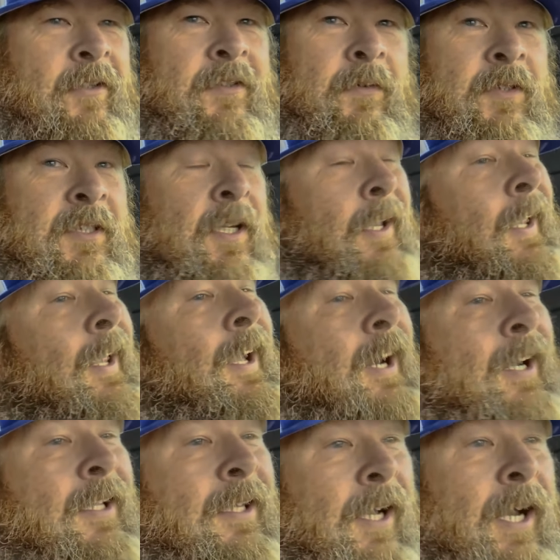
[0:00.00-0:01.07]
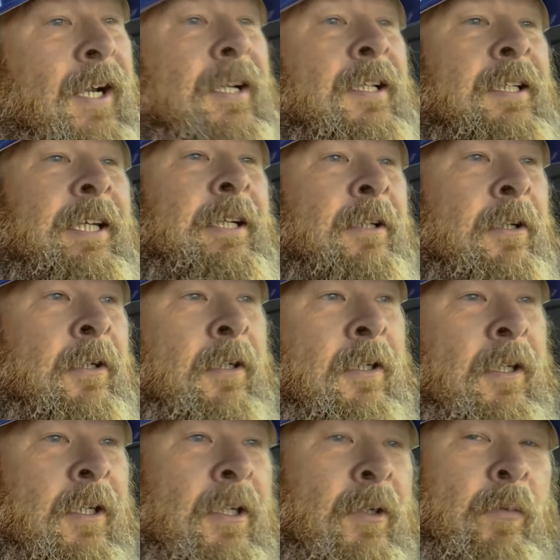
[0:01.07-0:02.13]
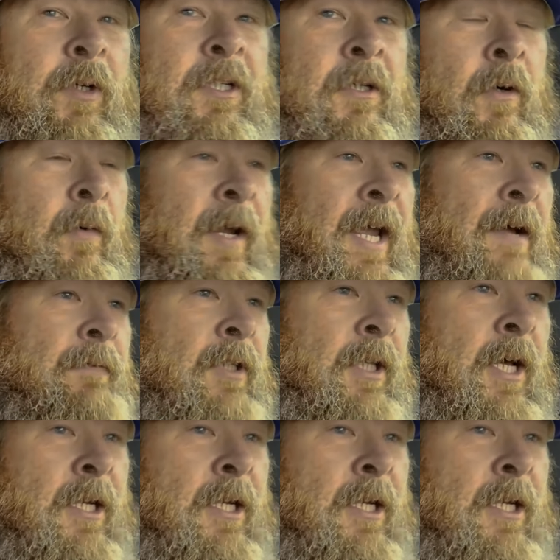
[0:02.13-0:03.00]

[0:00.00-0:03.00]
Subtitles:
So it's a lot cleaner. We don't have a lot